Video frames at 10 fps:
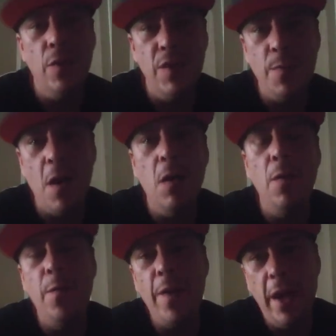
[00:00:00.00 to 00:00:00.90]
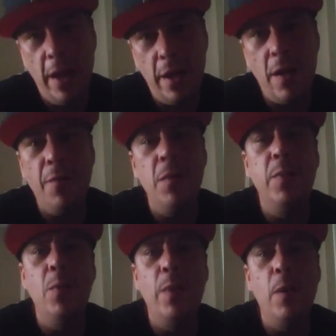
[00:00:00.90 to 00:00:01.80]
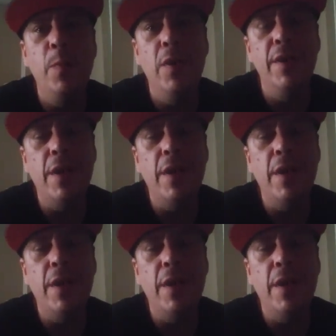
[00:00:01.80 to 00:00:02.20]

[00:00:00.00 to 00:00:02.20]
smaller van off the Bluebird bus.